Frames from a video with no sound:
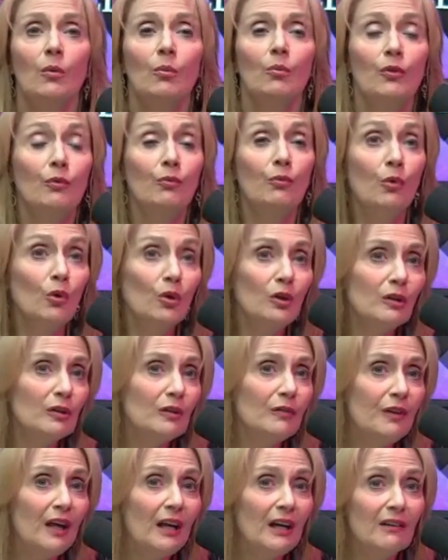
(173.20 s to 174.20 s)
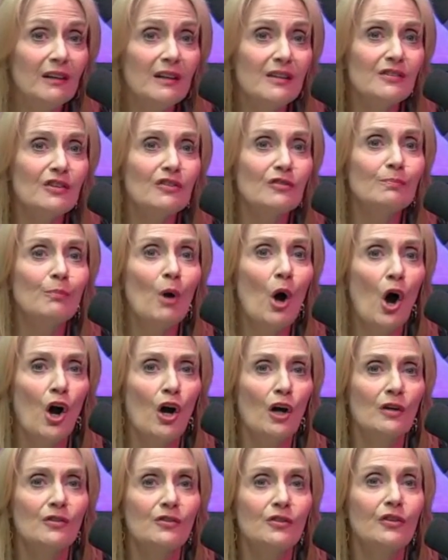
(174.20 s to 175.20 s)
The ruler of Aries is
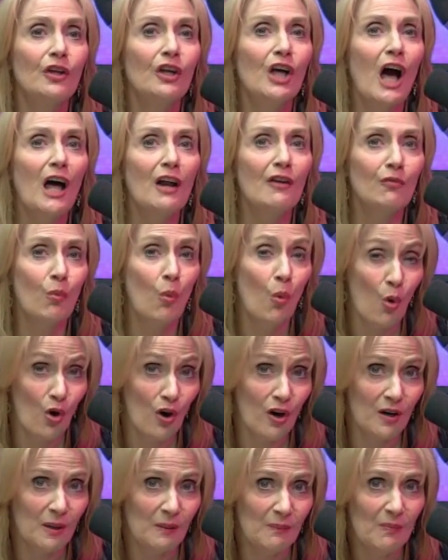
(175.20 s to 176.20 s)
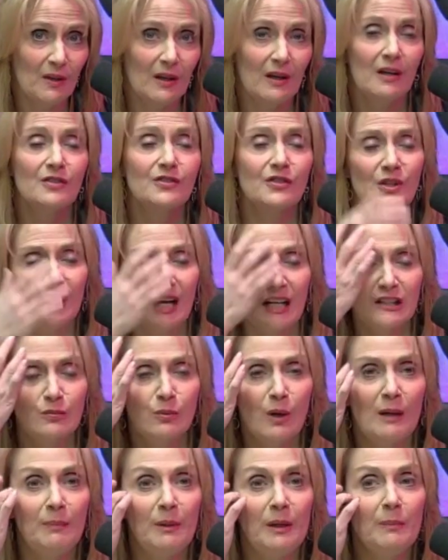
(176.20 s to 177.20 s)
Mars, the god of war. So that's
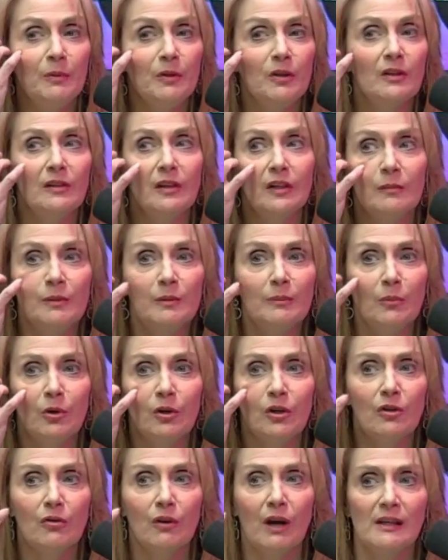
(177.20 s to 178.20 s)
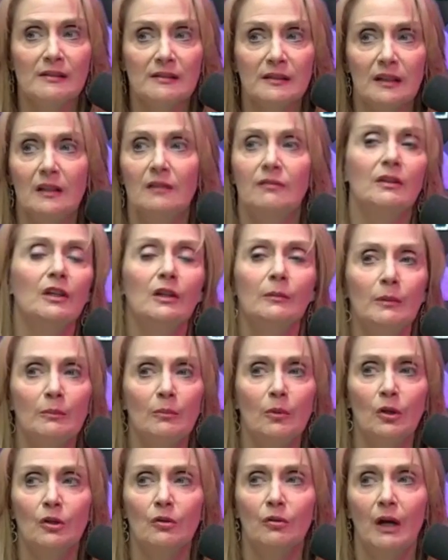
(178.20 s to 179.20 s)
why people are a little bit more aggressive, a little bit
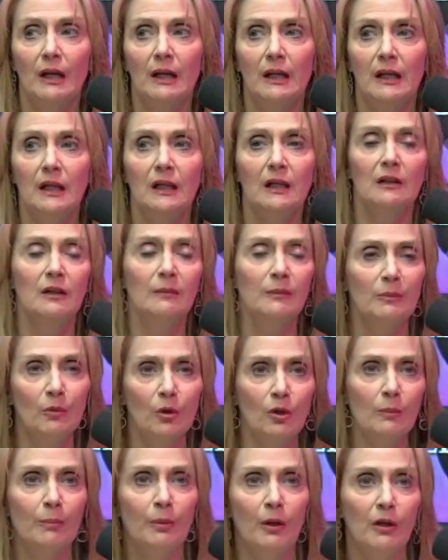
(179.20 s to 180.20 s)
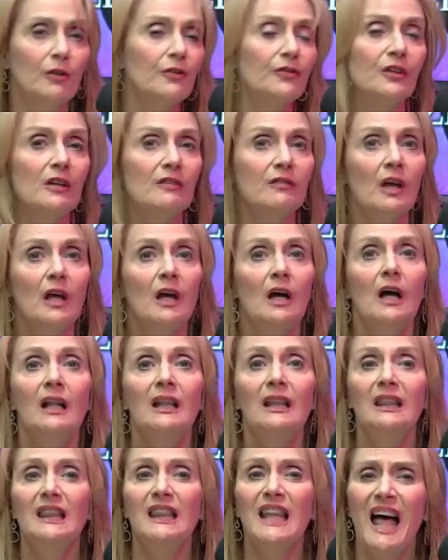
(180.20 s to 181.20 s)
more cranky, a little bit more impulsive, a
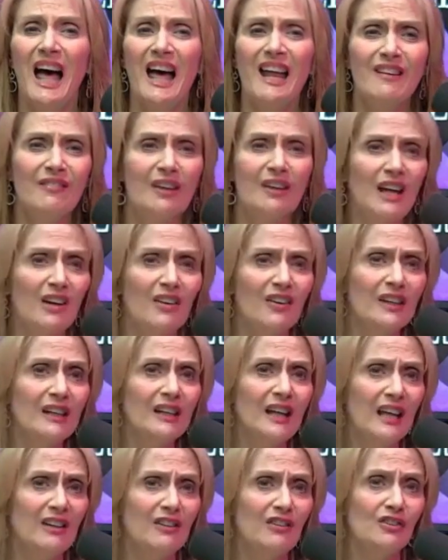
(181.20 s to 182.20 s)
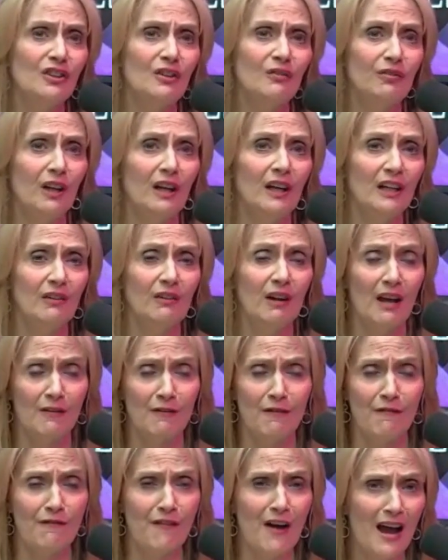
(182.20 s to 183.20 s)
lot of Arian energy flying around,
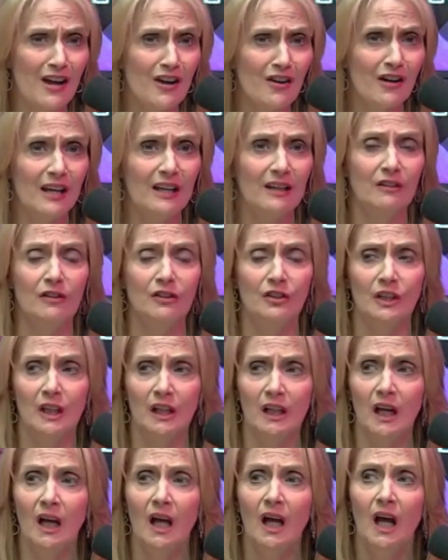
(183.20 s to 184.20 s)
fire energy,